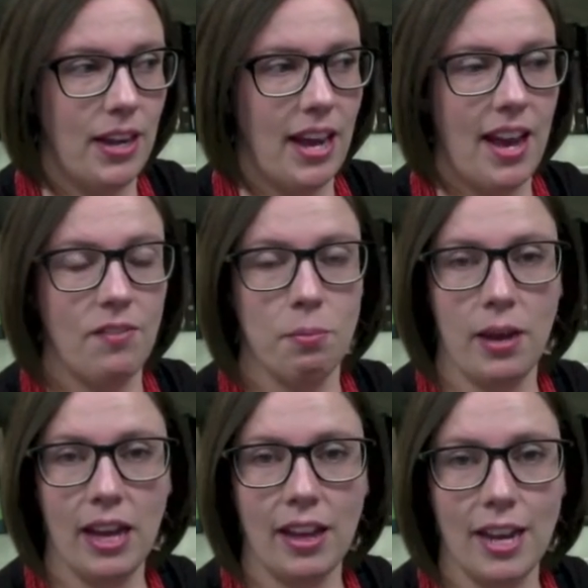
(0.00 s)
I have in
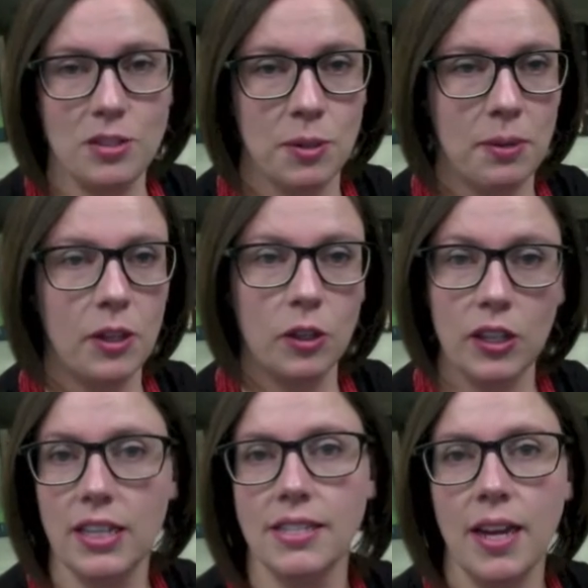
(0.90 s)
my classroom that are
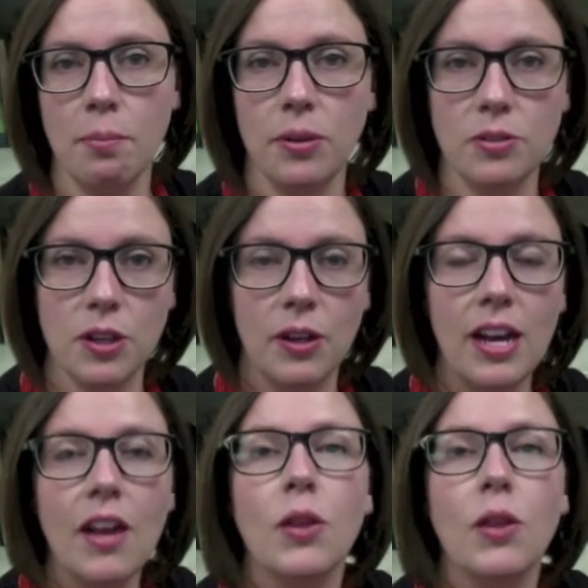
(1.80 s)
good examples are